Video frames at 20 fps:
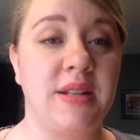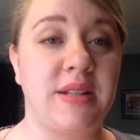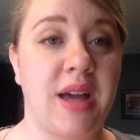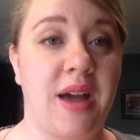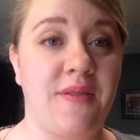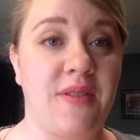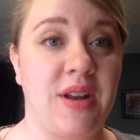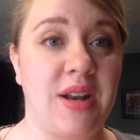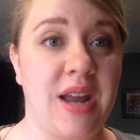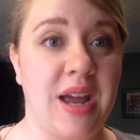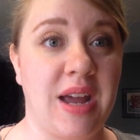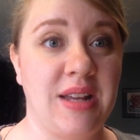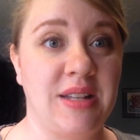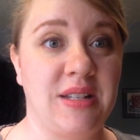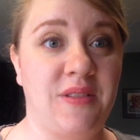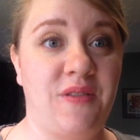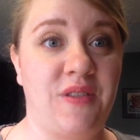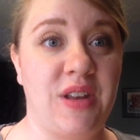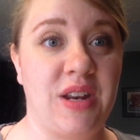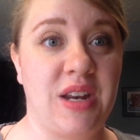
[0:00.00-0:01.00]
to have a
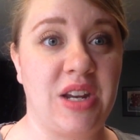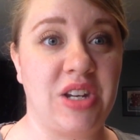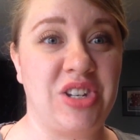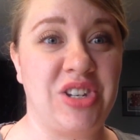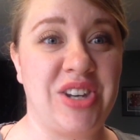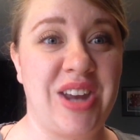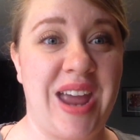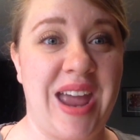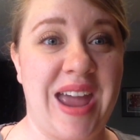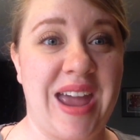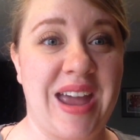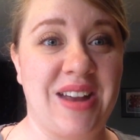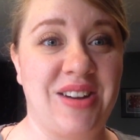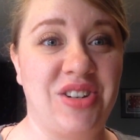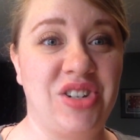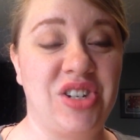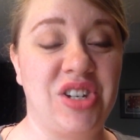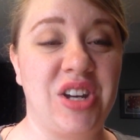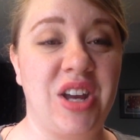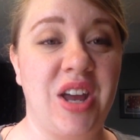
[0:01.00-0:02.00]
nice finished
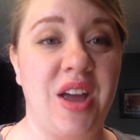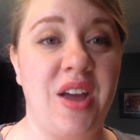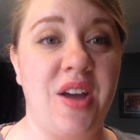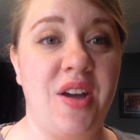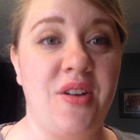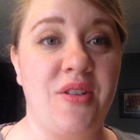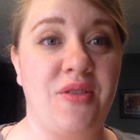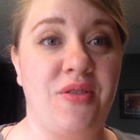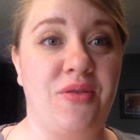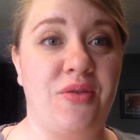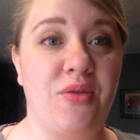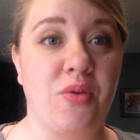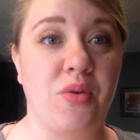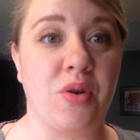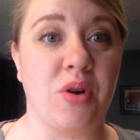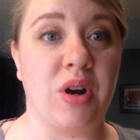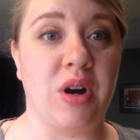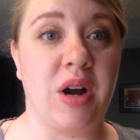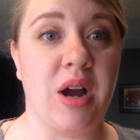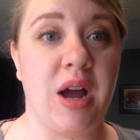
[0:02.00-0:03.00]
edge
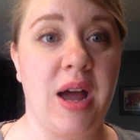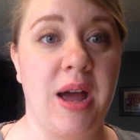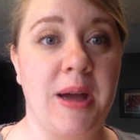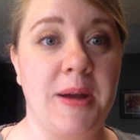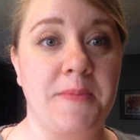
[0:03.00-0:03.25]
for